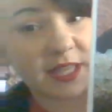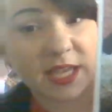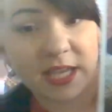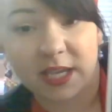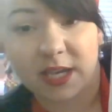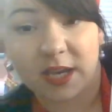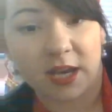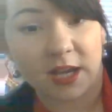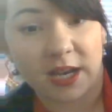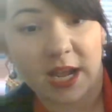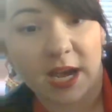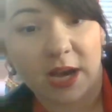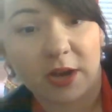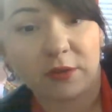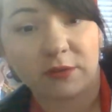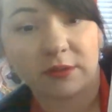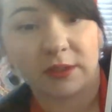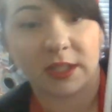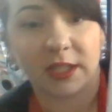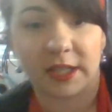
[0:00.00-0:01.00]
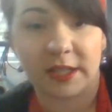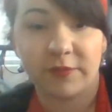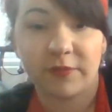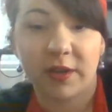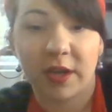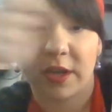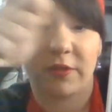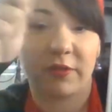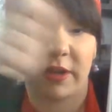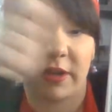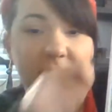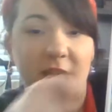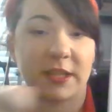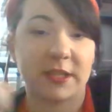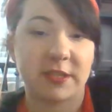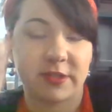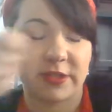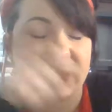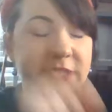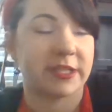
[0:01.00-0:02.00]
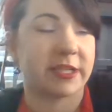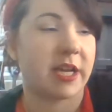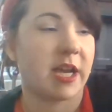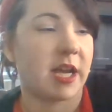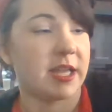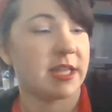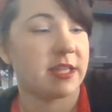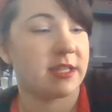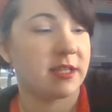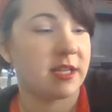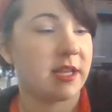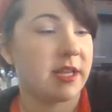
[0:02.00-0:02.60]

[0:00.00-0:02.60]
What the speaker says: they cut out, the leafcutter ants just cut